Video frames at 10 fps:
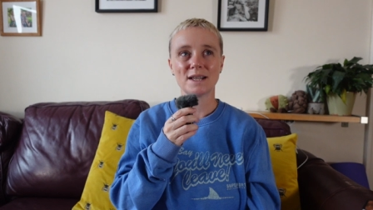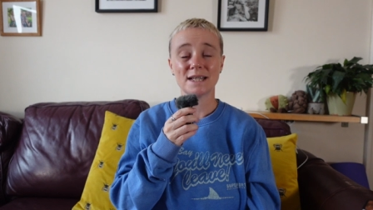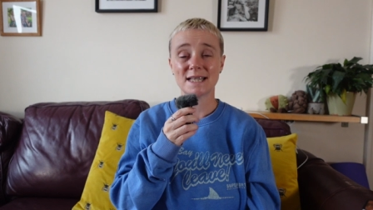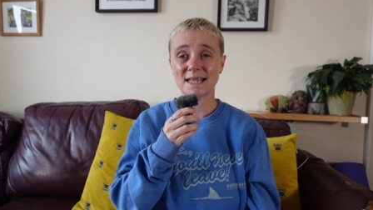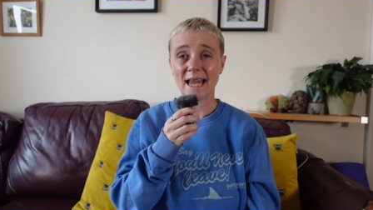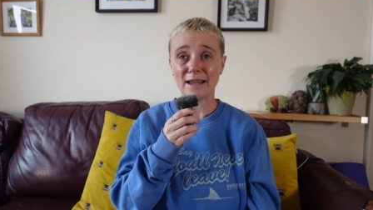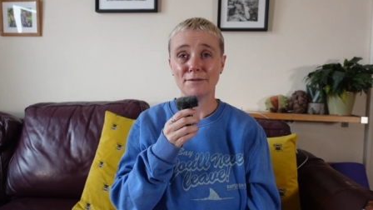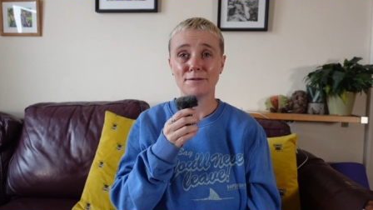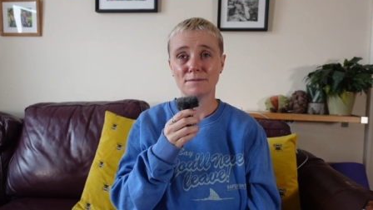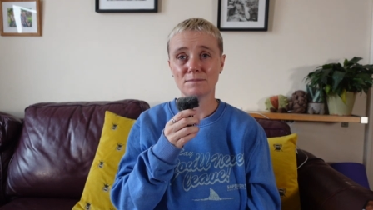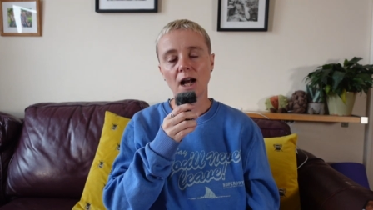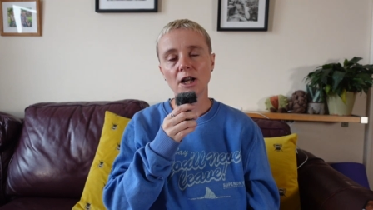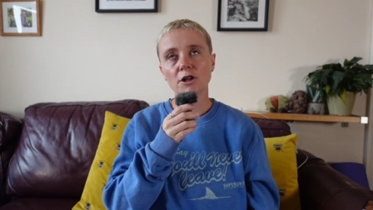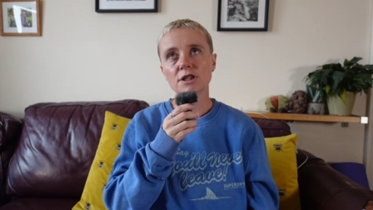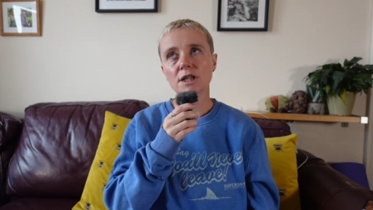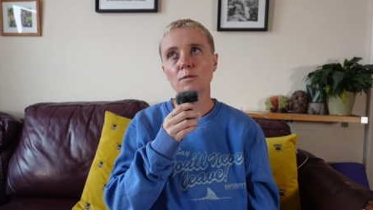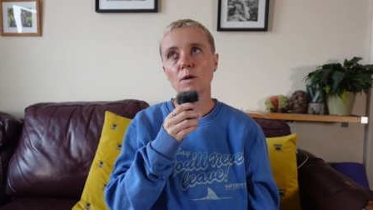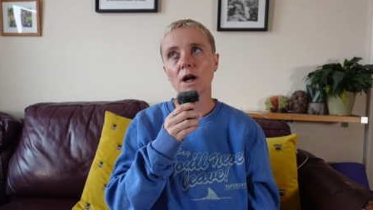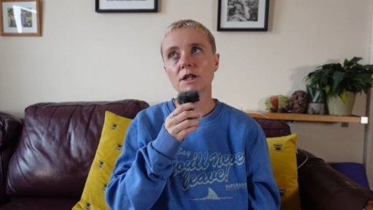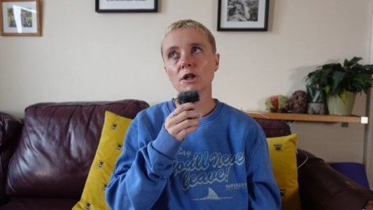safe. I also
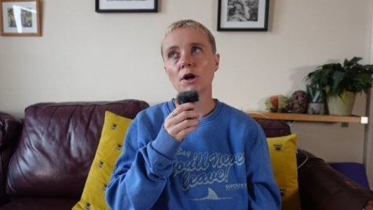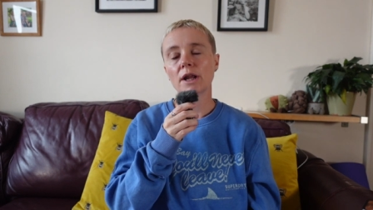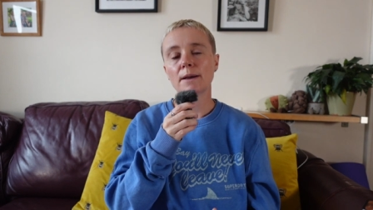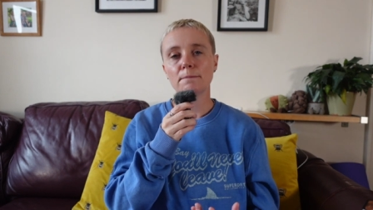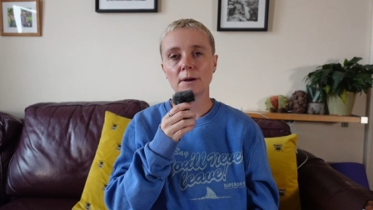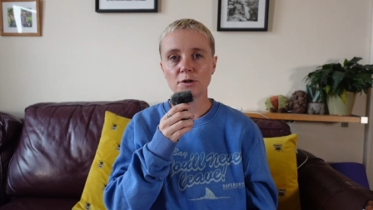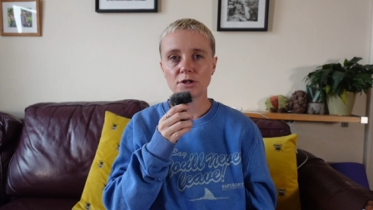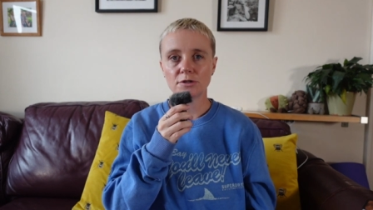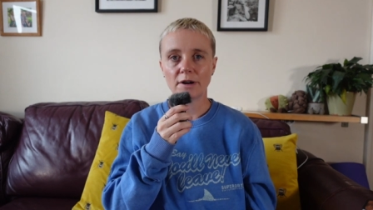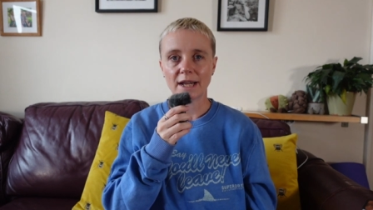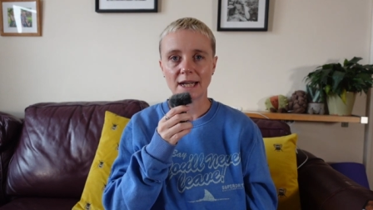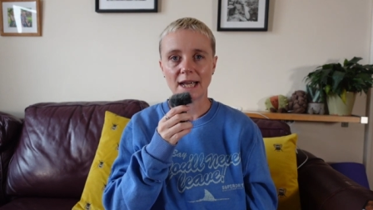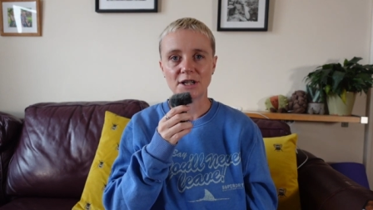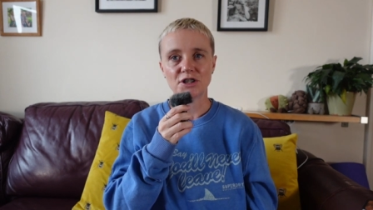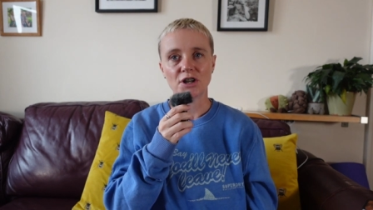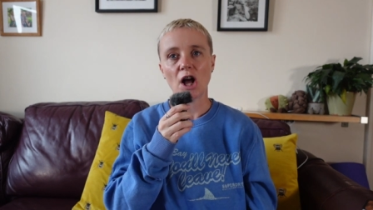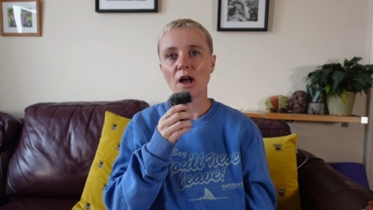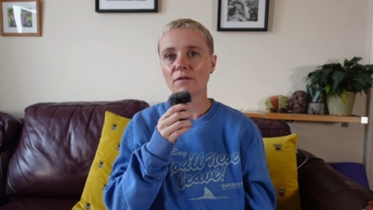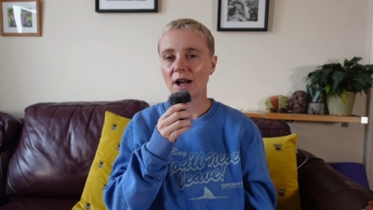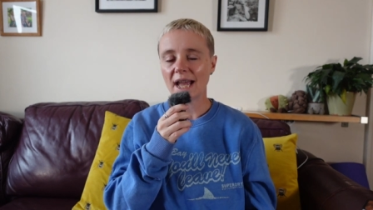worked on emotional regulation.
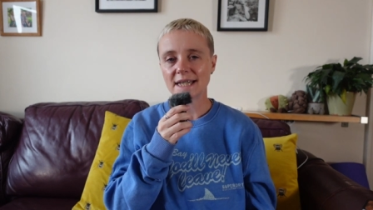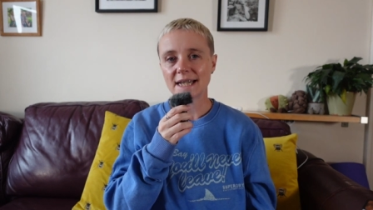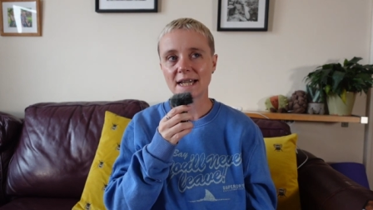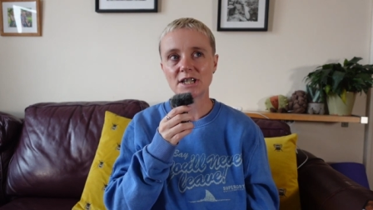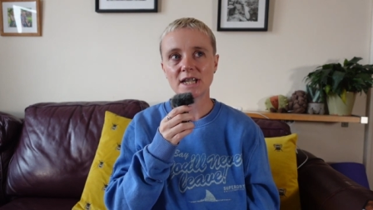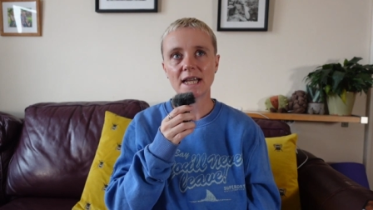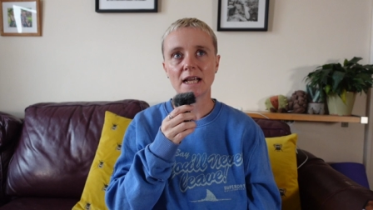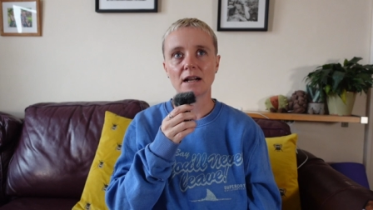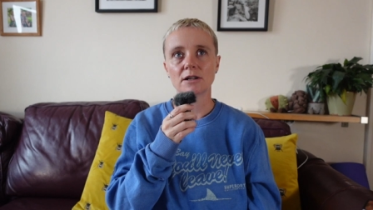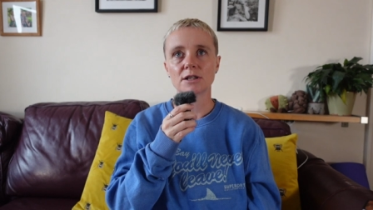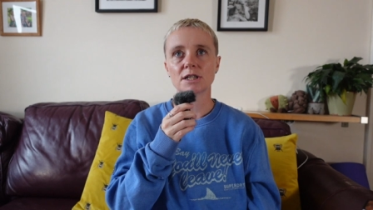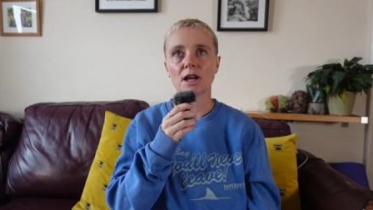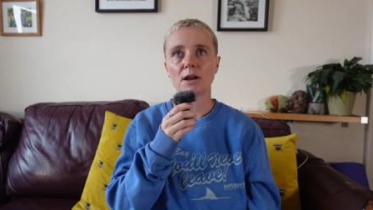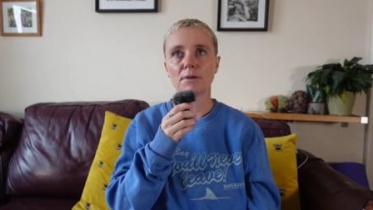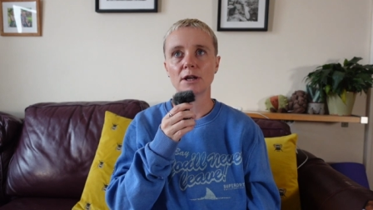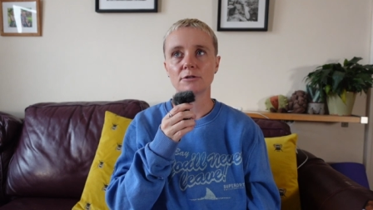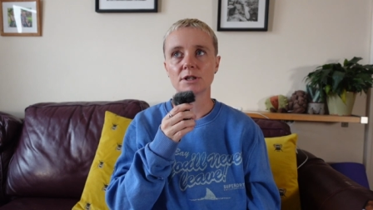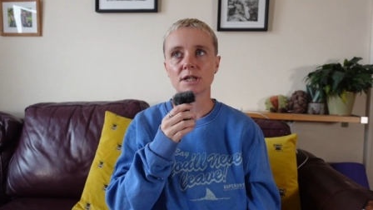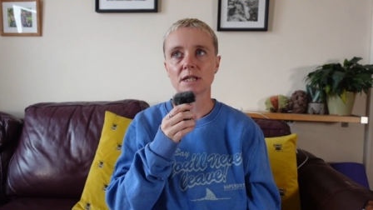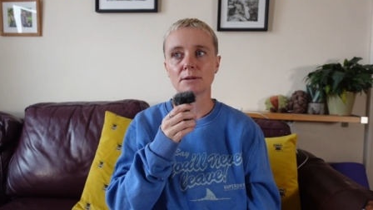I've got ADHD alongside my
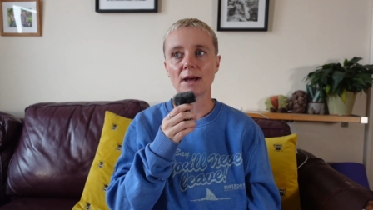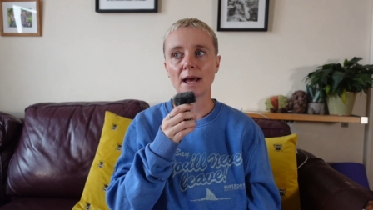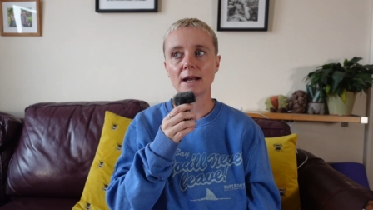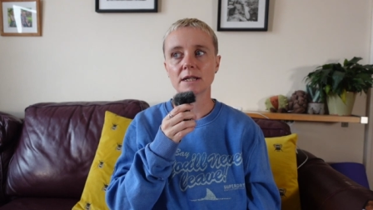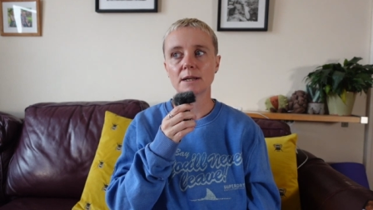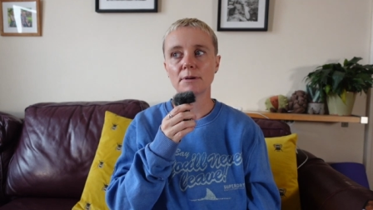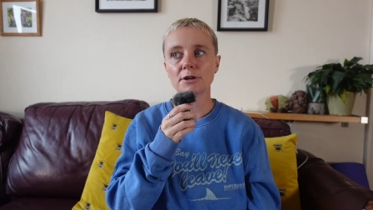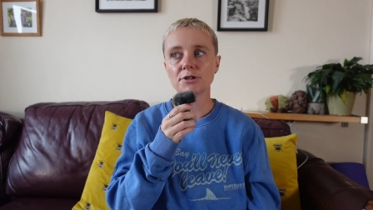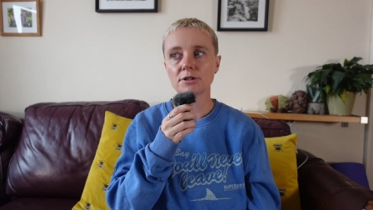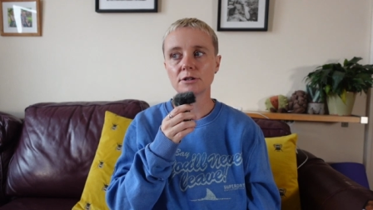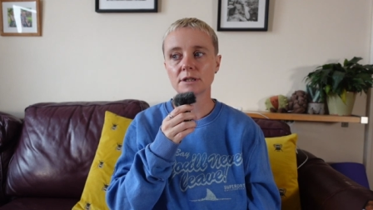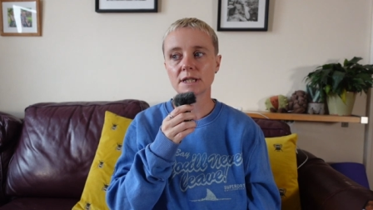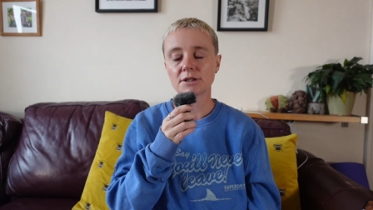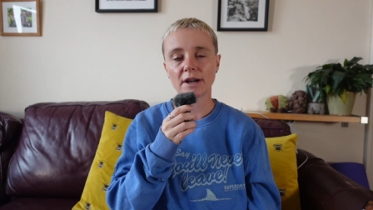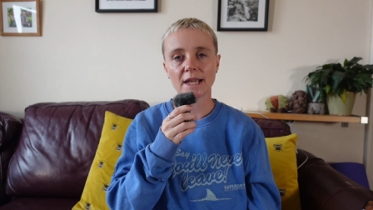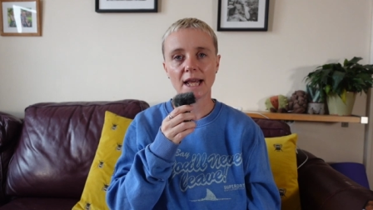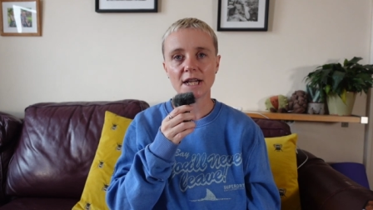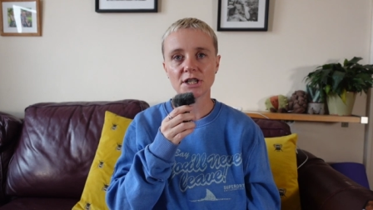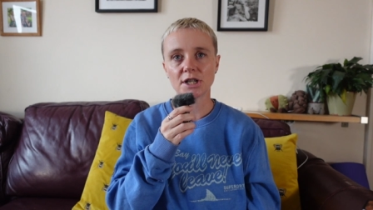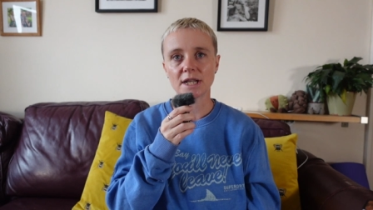autism, and emotional
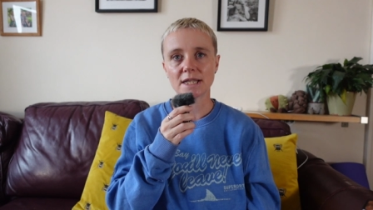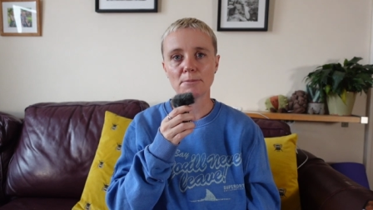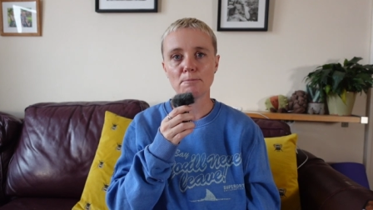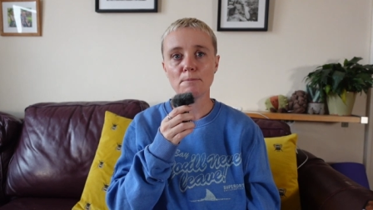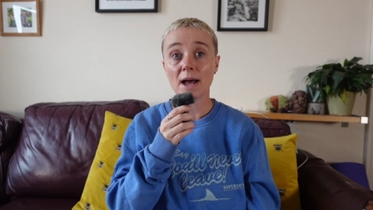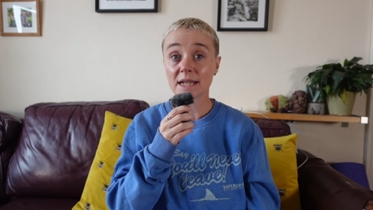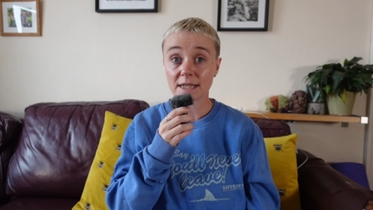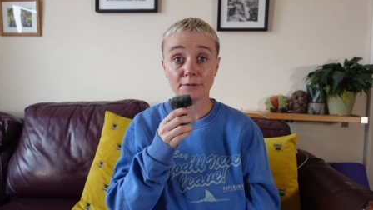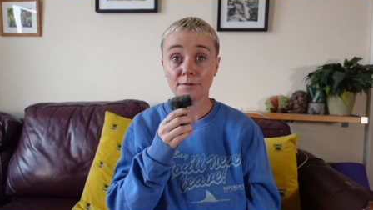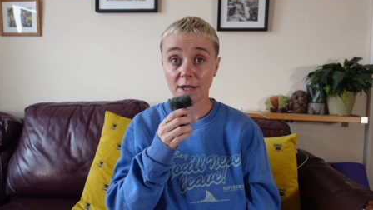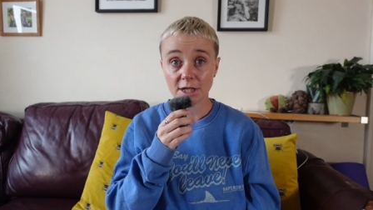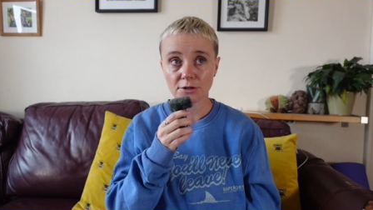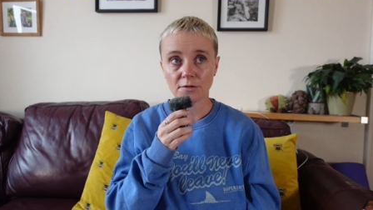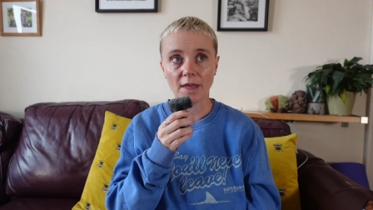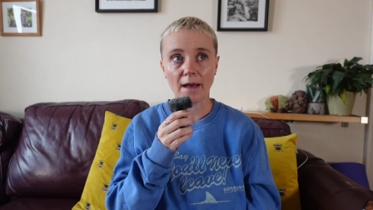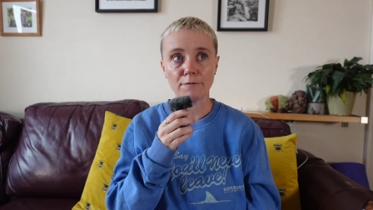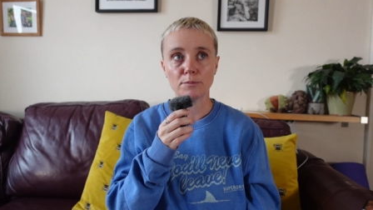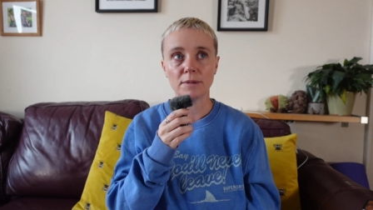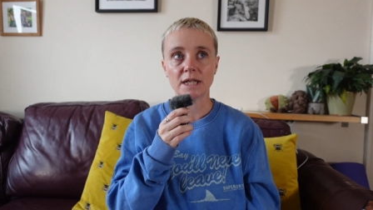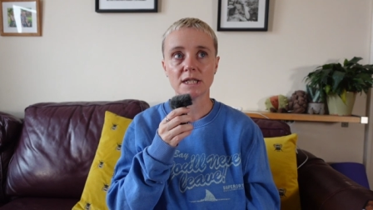dysregulation is a massive feature of that
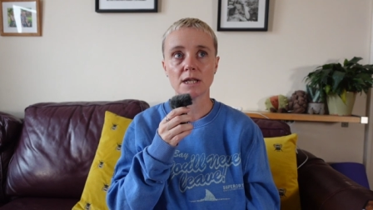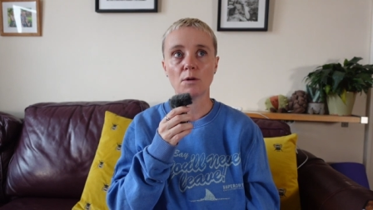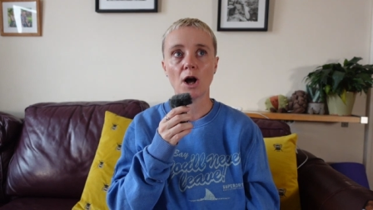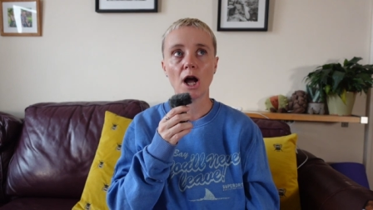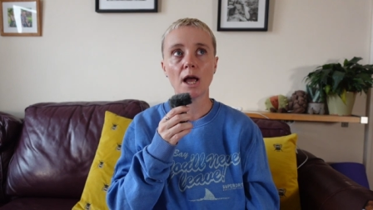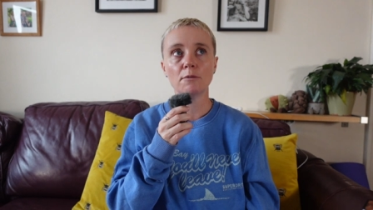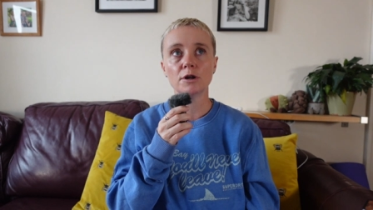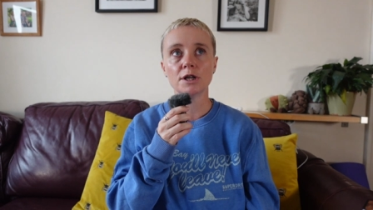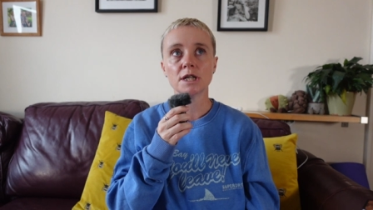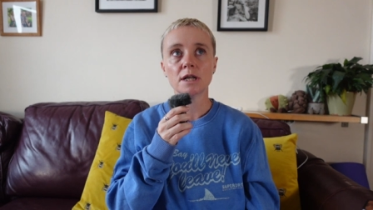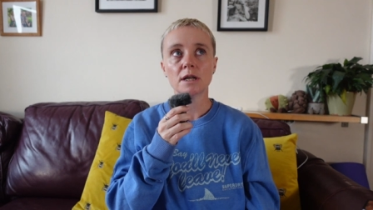for me. So I would